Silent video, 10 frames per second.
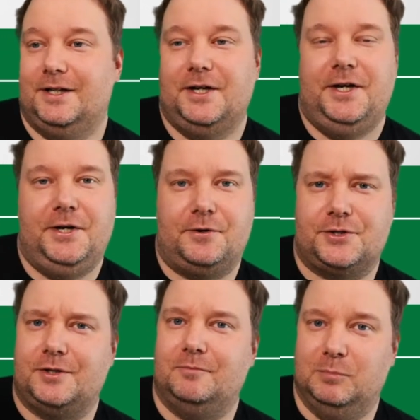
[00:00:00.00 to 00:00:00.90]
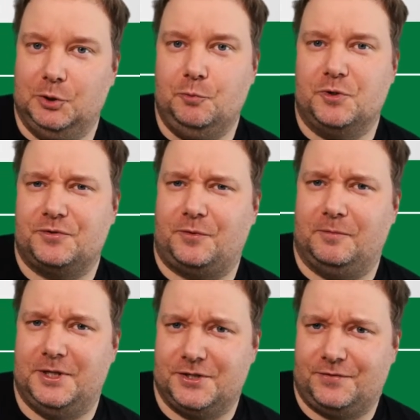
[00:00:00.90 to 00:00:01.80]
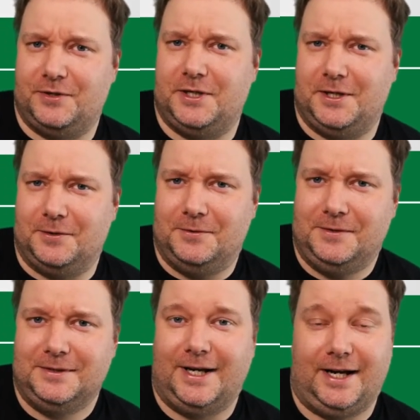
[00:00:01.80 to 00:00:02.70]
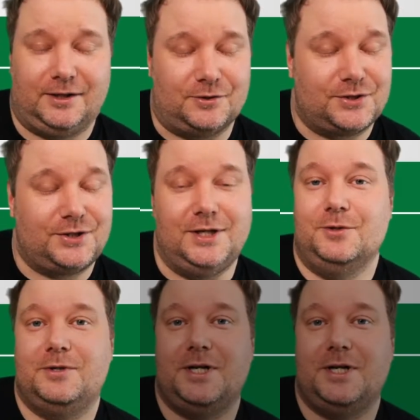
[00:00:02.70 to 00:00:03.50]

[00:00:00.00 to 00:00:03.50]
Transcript: here are some bloopers from this video. And I'll see you in the